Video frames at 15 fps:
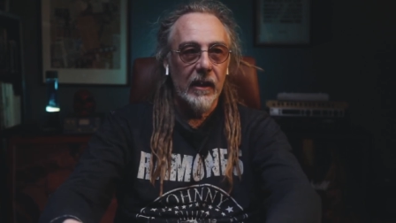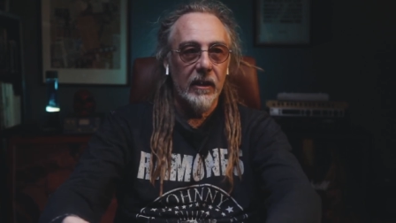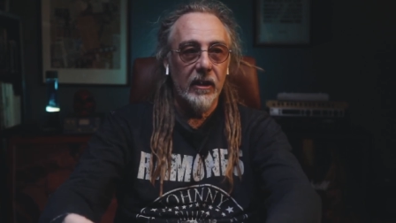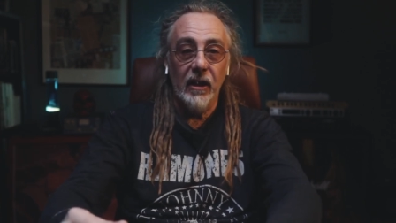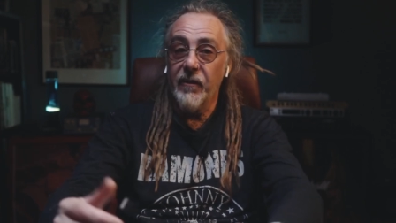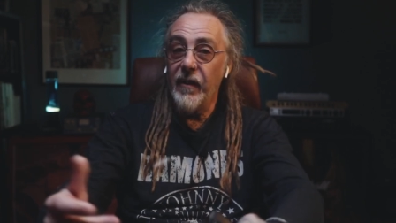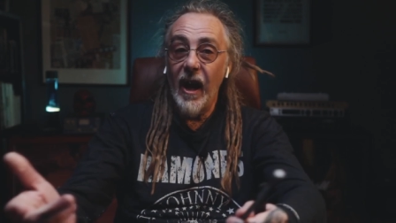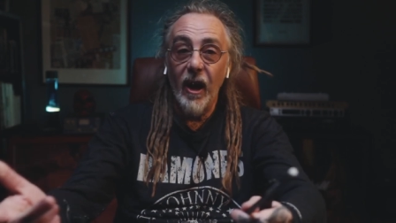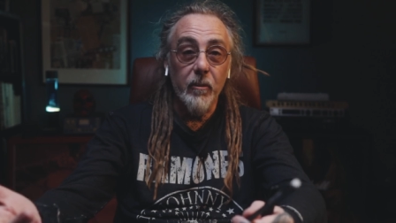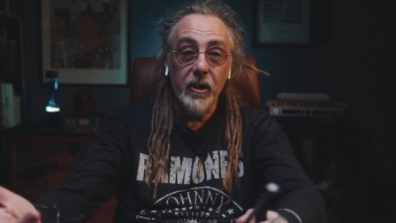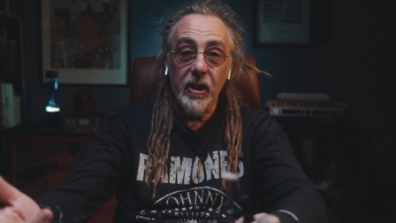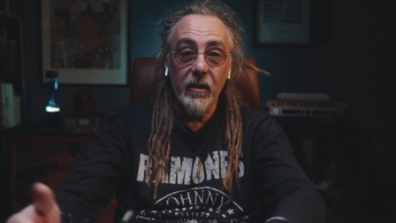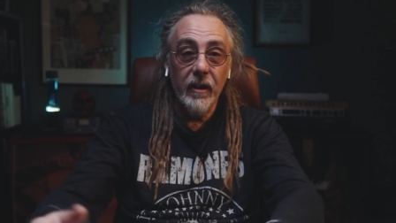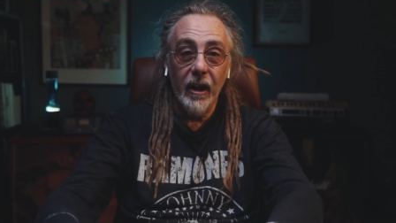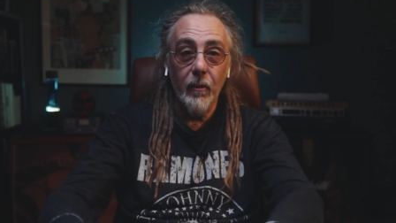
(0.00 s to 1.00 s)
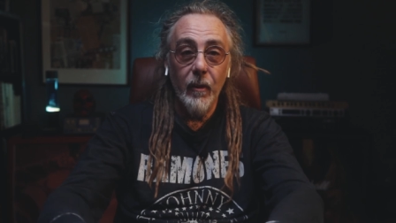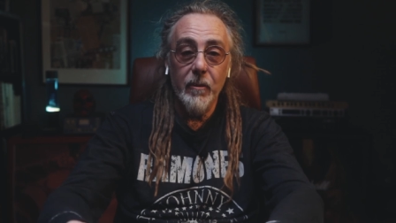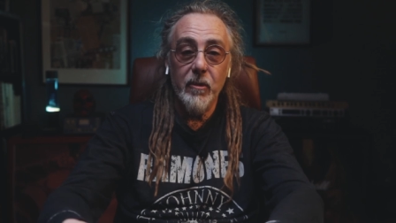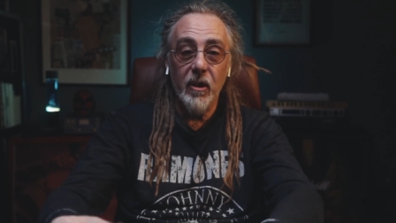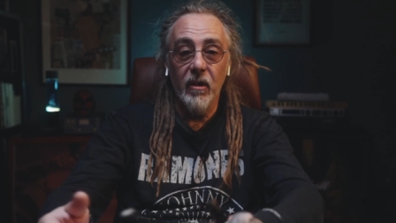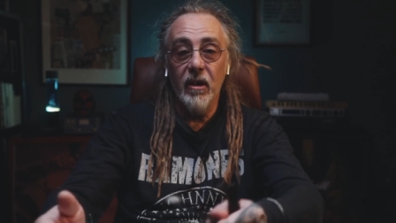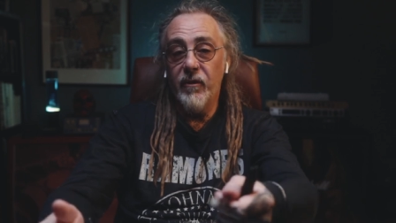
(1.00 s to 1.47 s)
see if it helps you get a
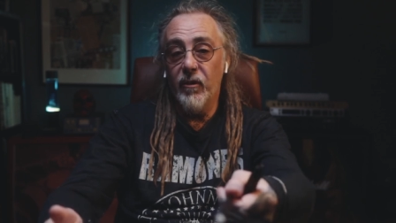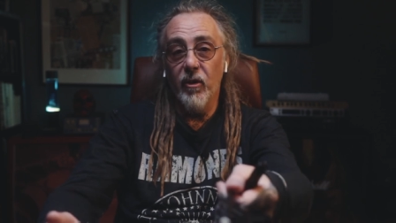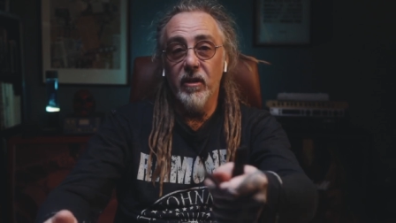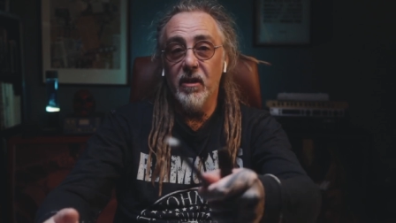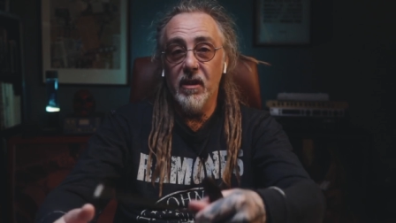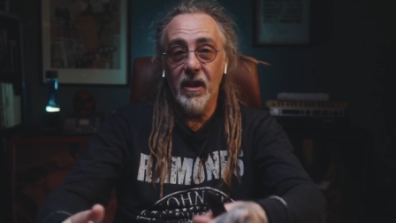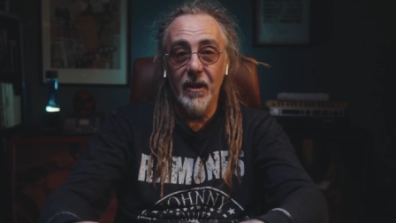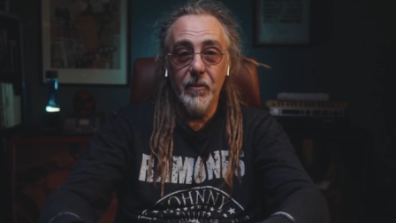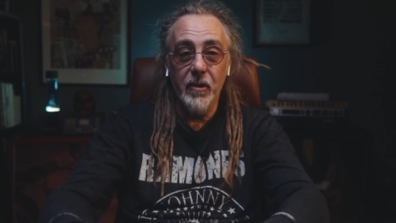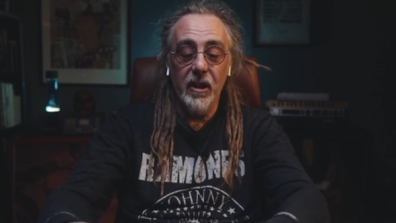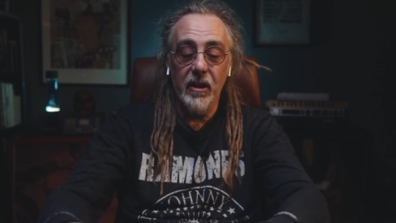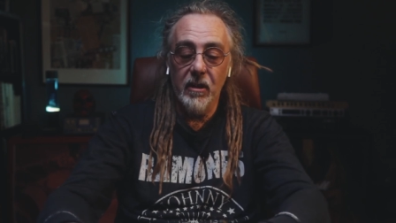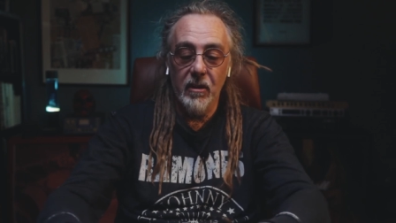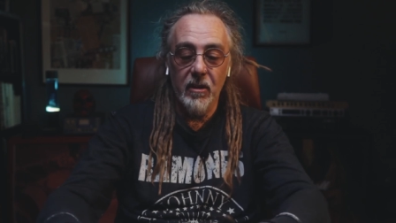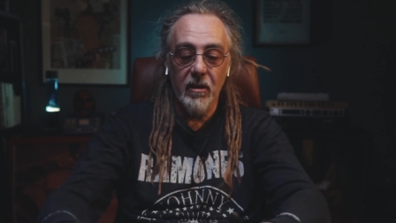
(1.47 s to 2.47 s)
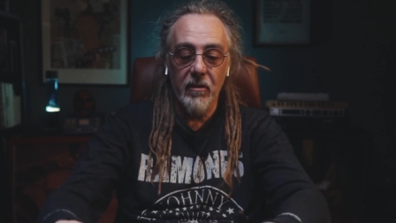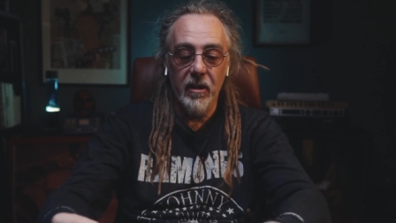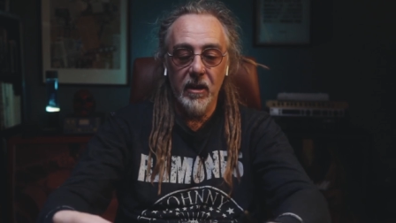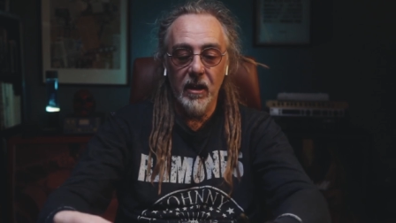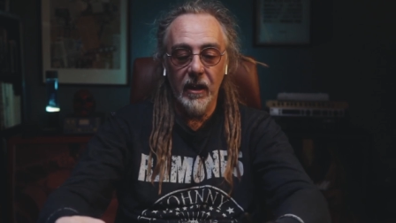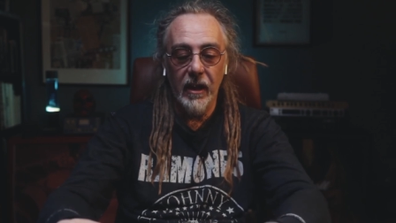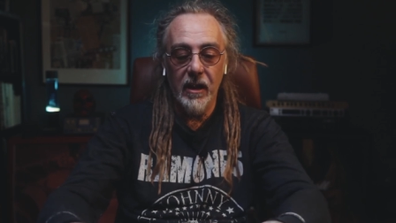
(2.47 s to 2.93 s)
website. If you're in the same position as
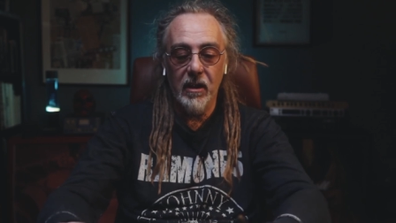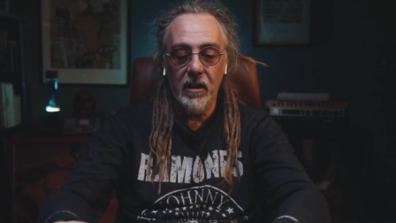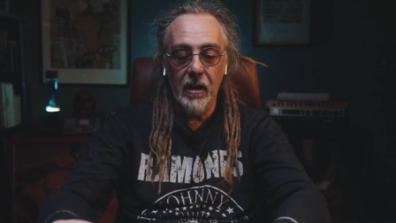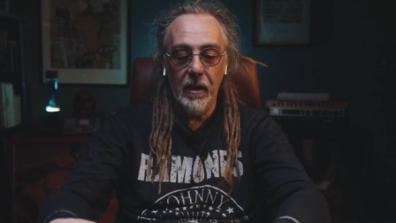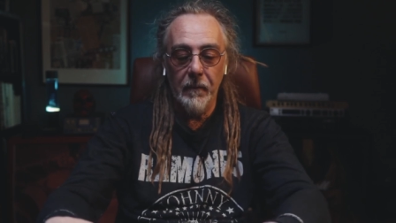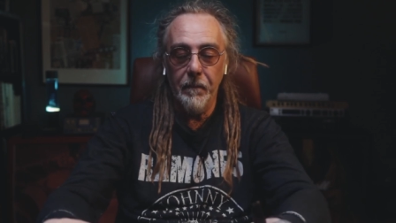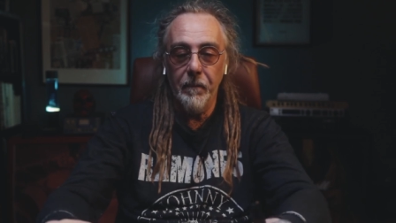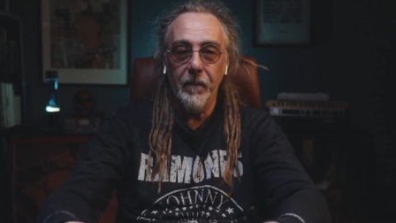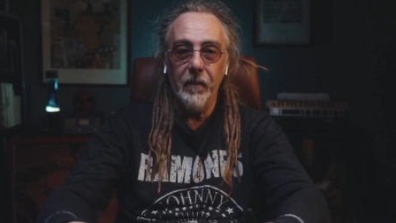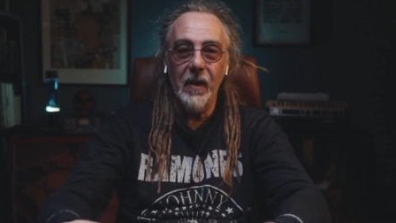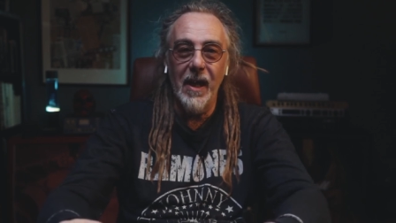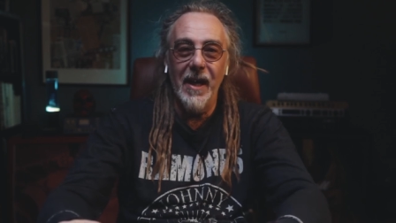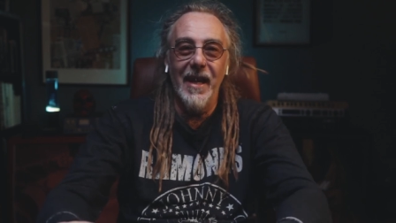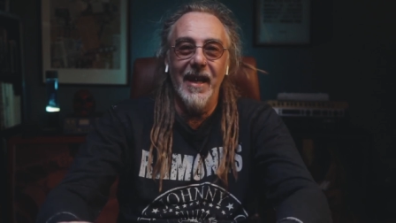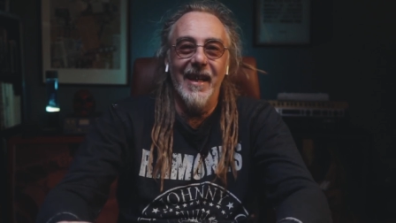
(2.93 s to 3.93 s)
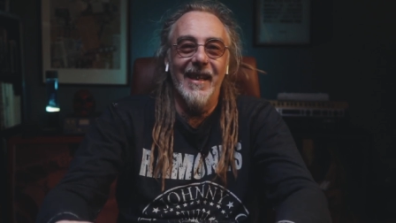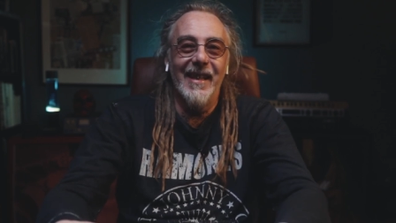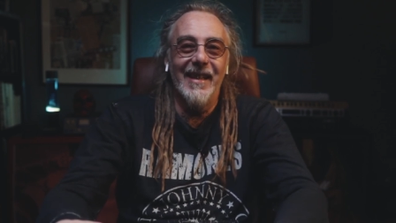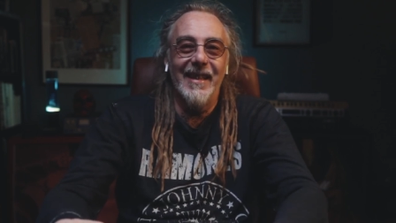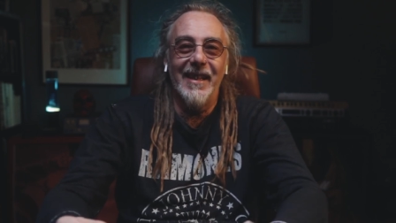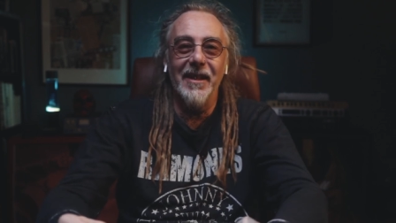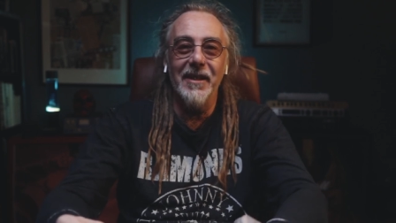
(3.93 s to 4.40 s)
Chris, I guess you
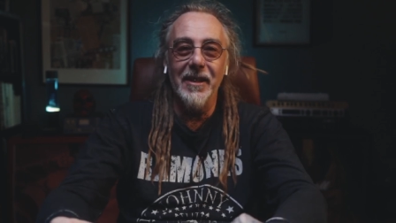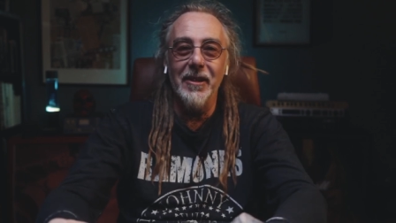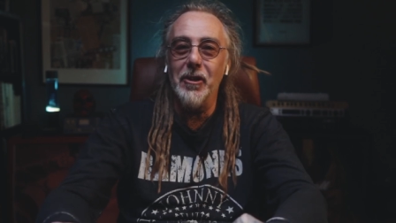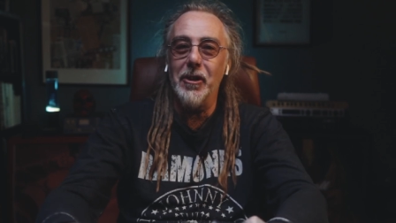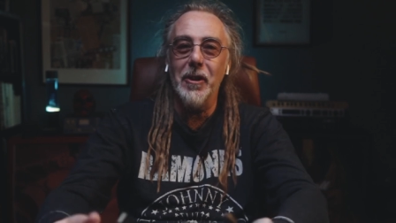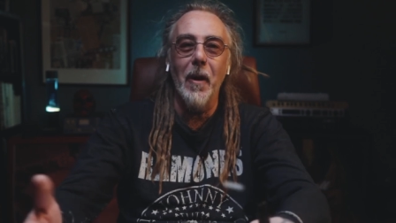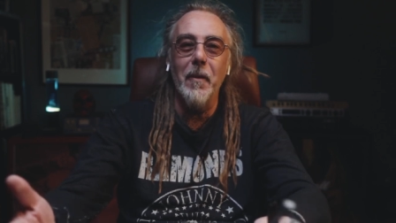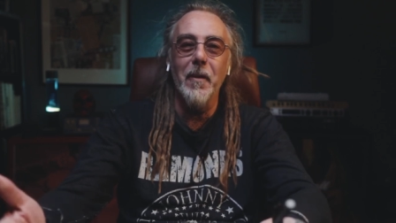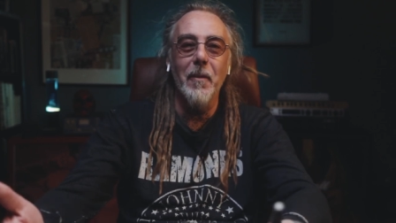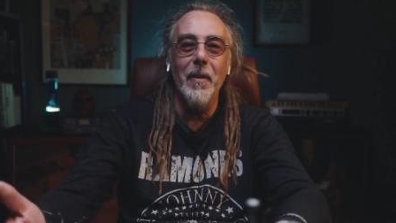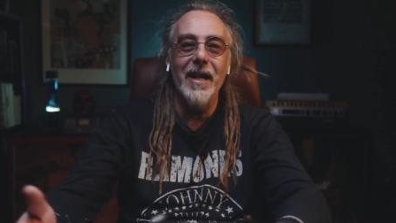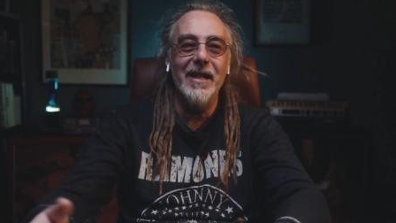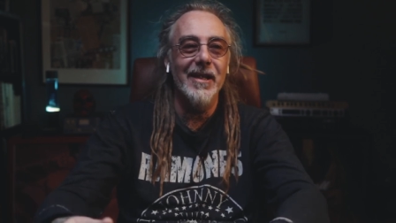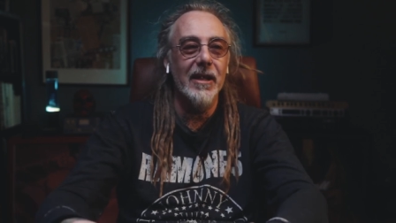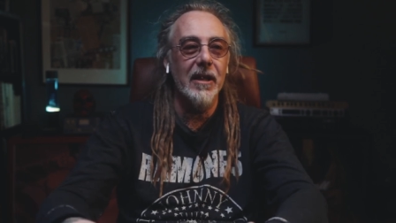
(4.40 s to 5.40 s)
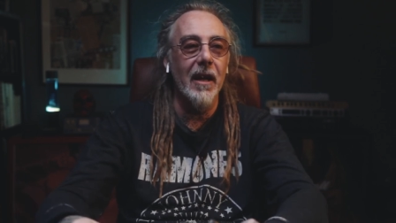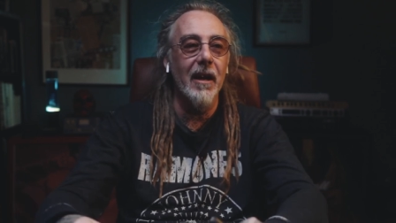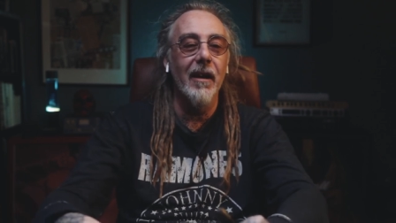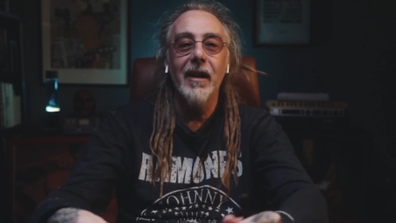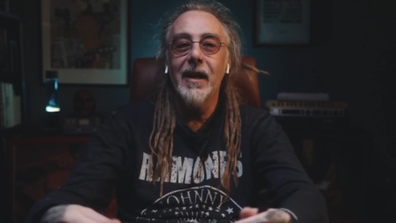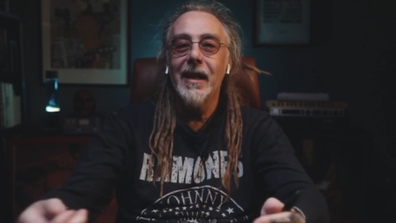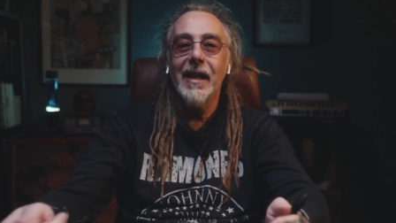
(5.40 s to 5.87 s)
just don't know where to
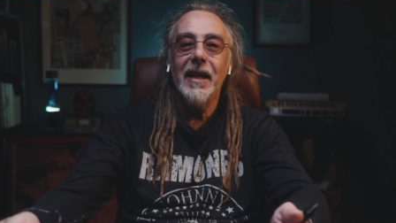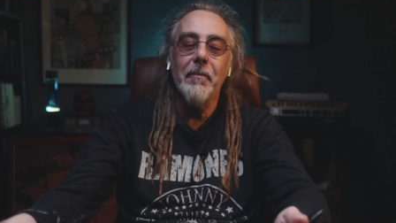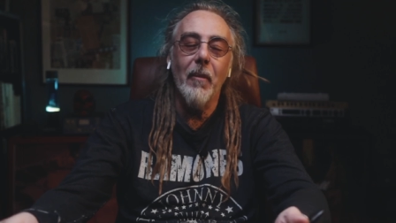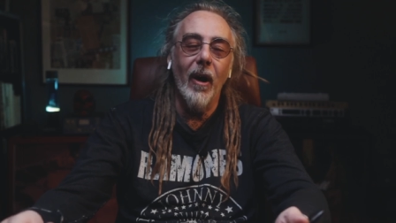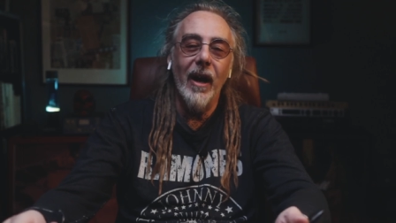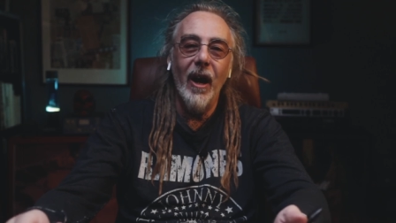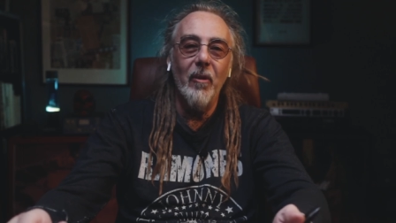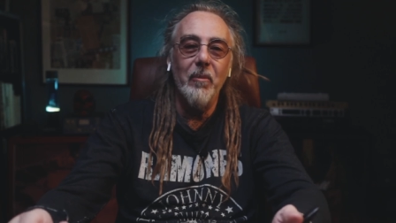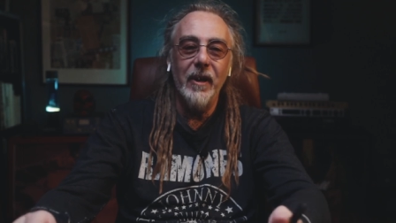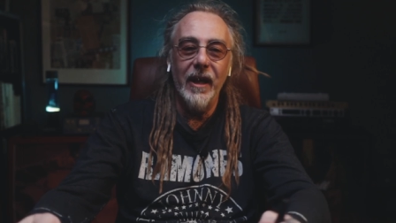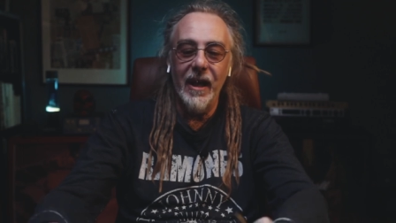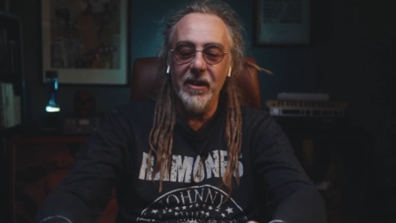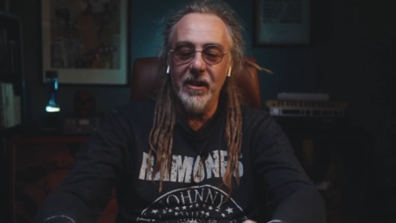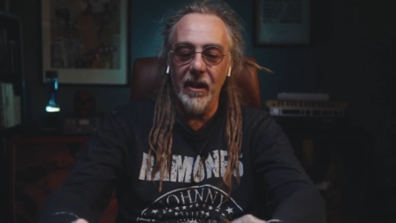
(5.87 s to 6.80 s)
start. It might help you get